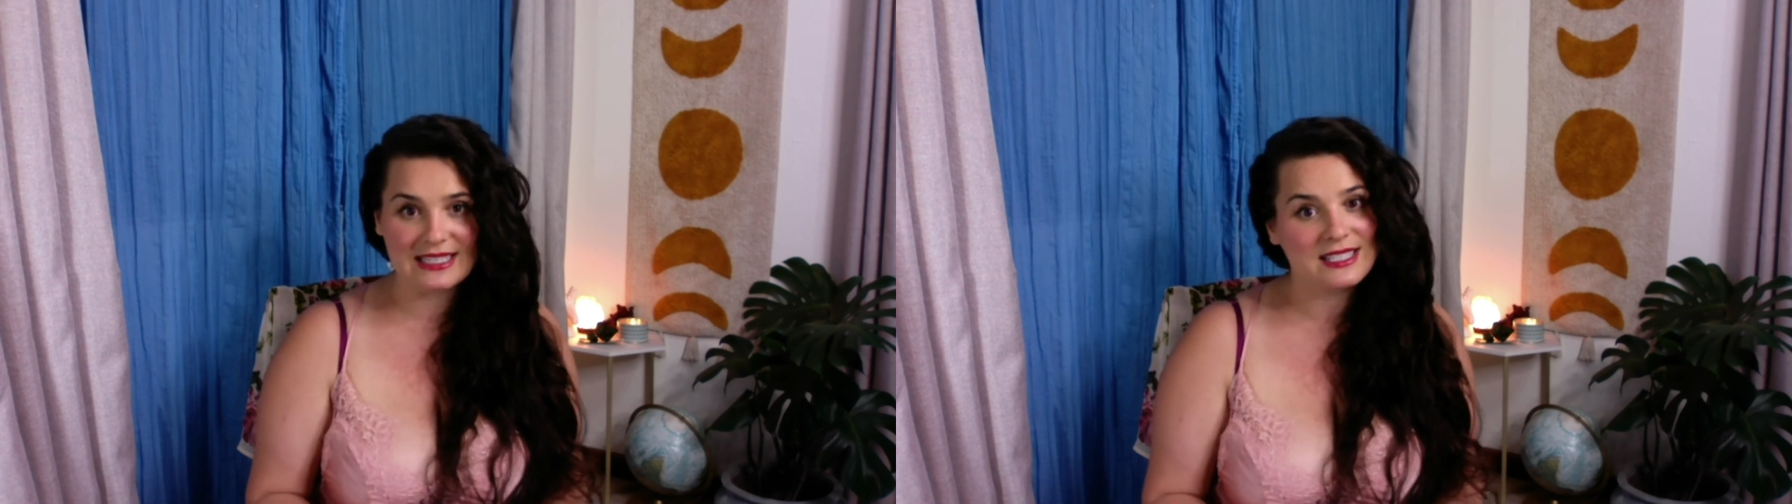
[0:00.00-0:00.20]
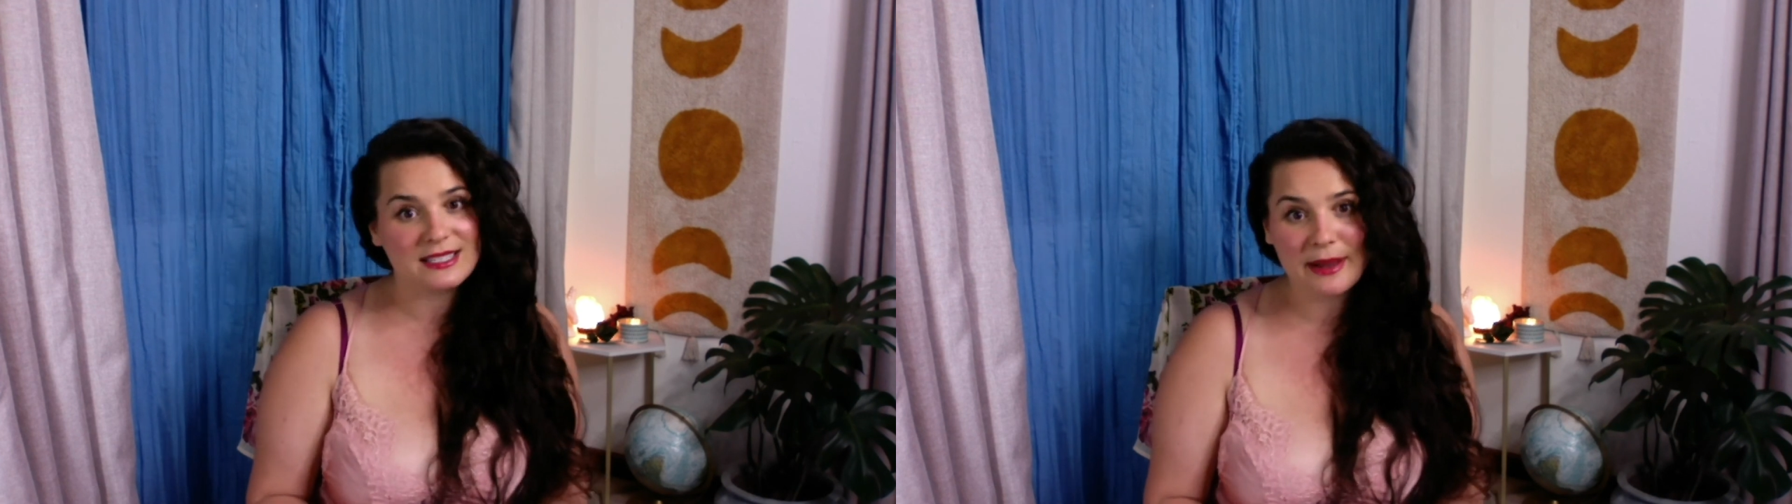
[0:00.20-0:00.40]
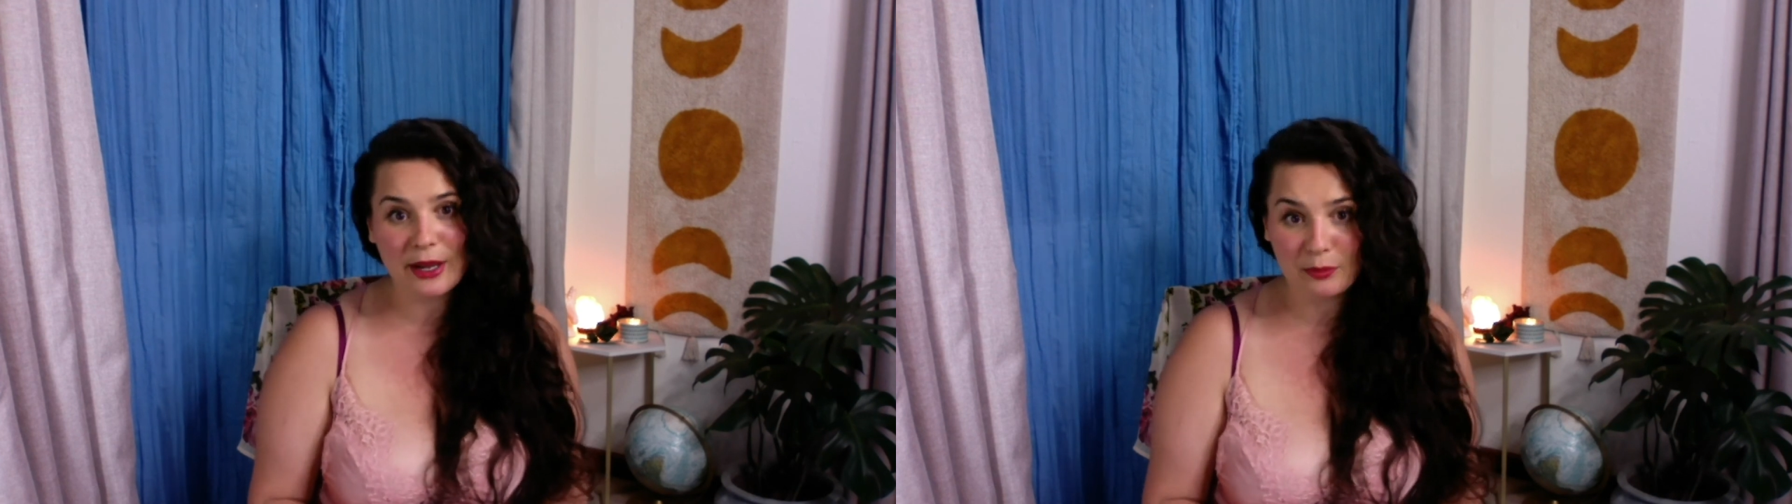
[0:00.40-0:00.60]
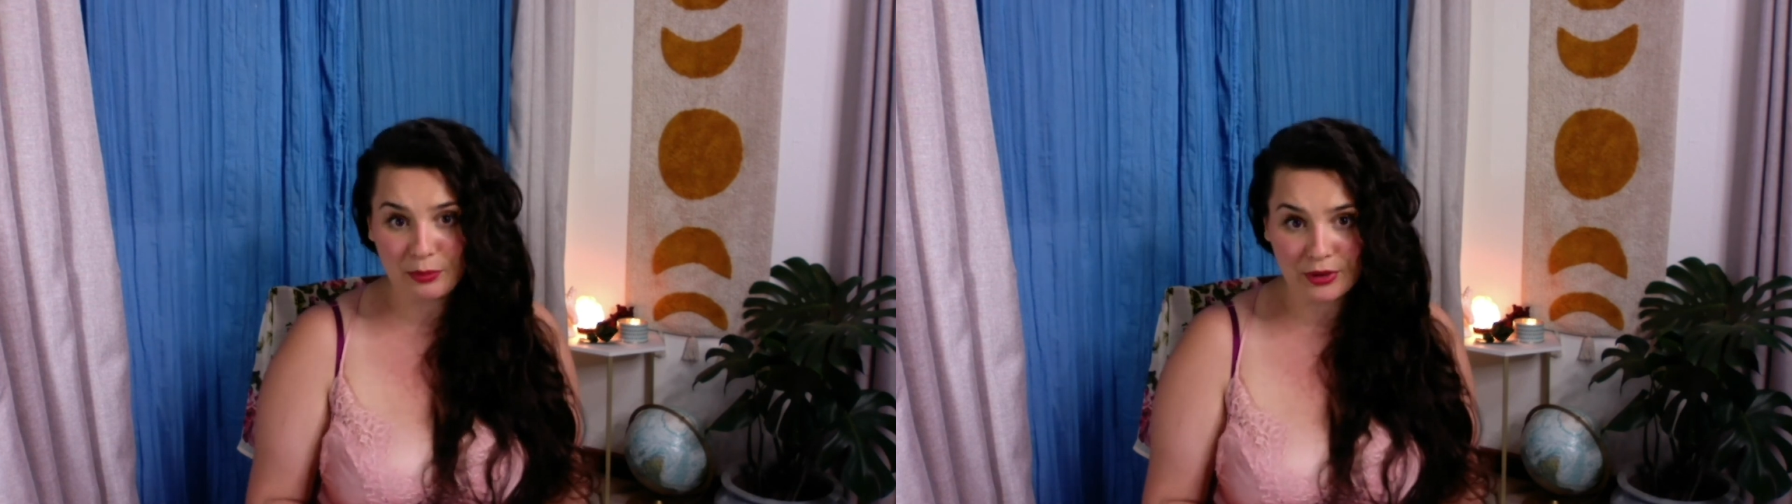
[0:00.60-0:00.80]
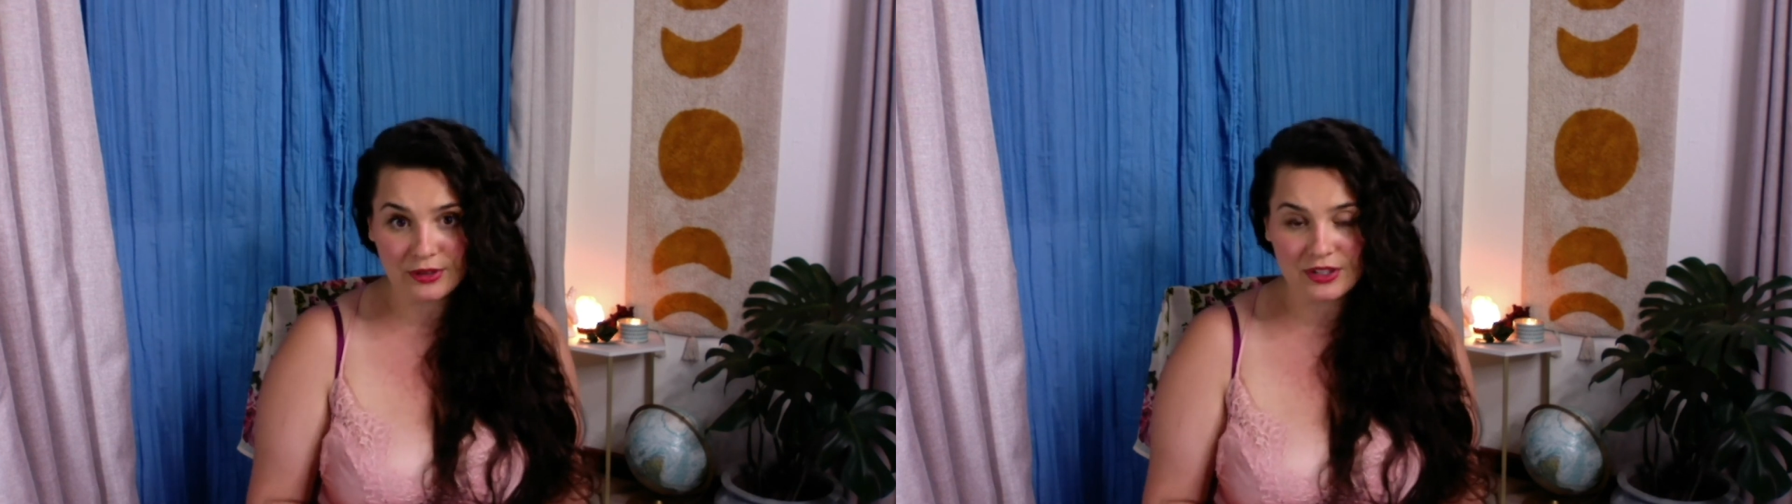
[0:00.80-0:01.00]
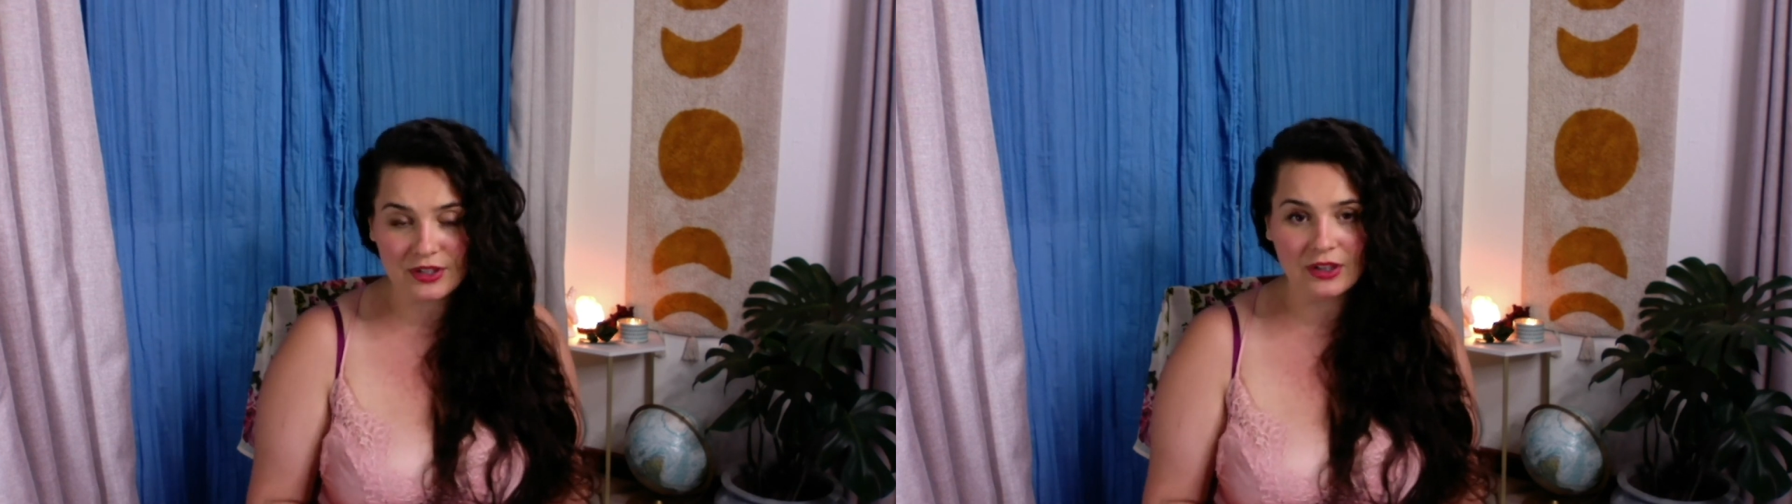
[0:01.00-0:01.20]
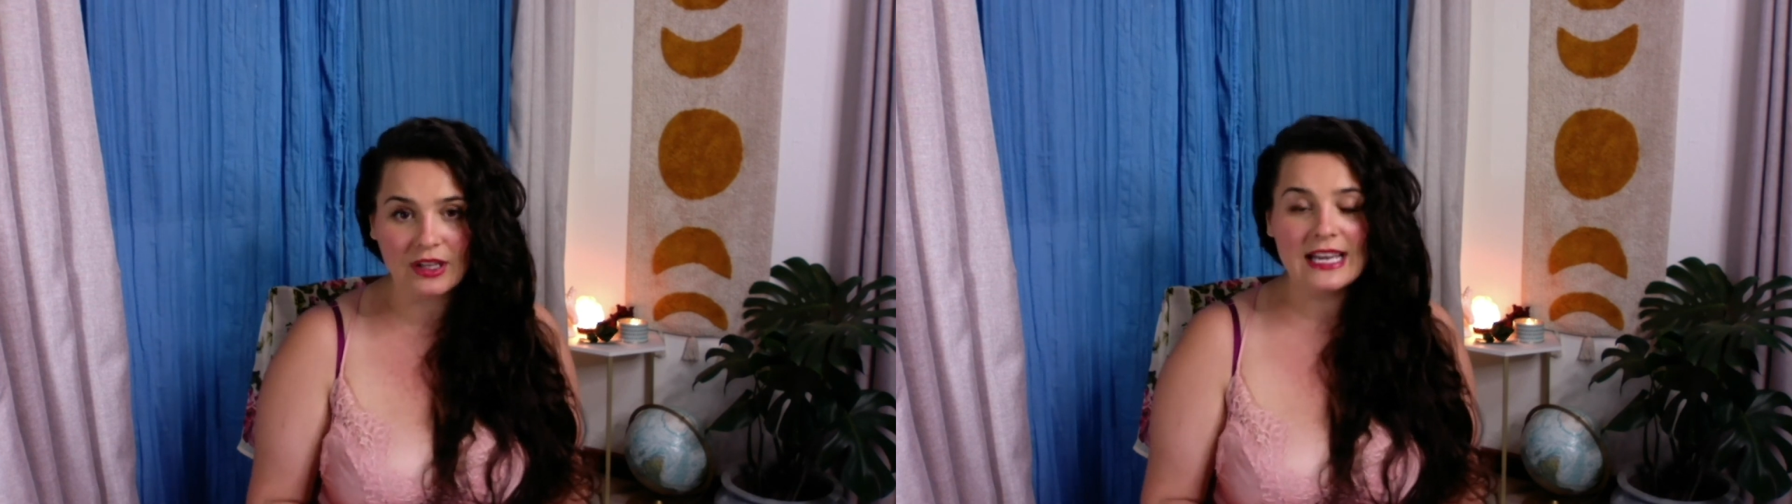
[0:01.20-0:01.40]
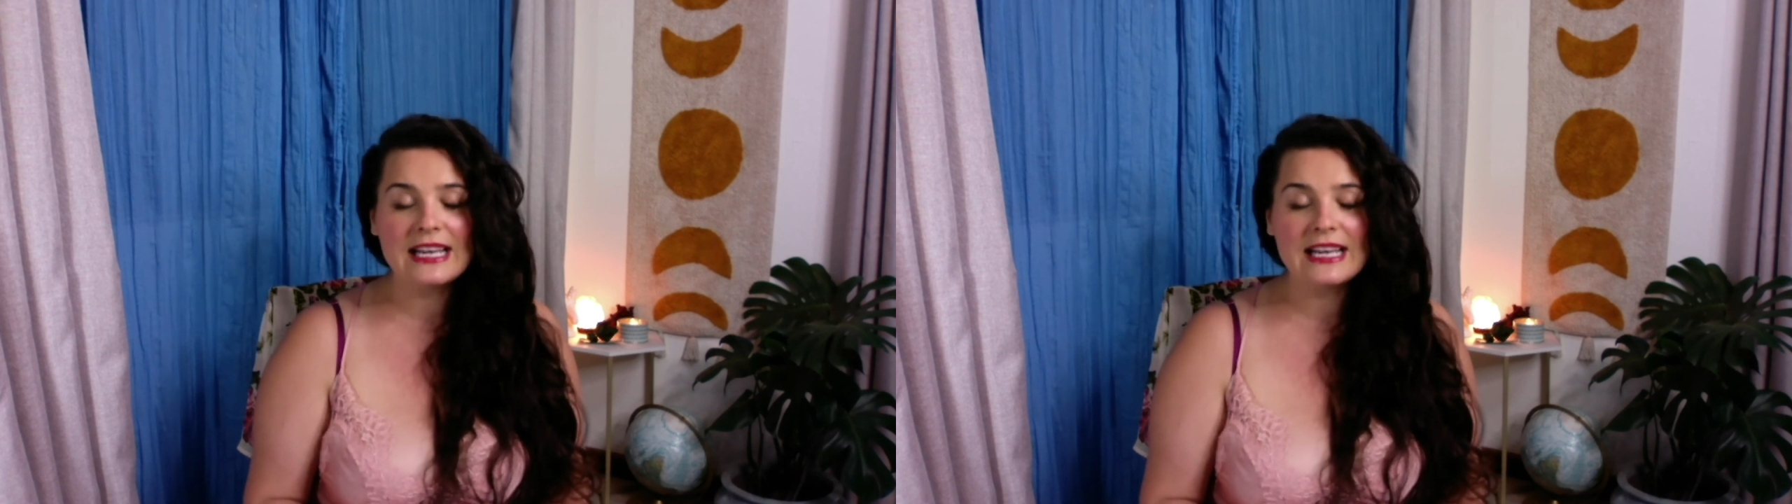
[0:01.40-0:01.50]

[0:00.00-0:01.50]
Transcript: This is my own personal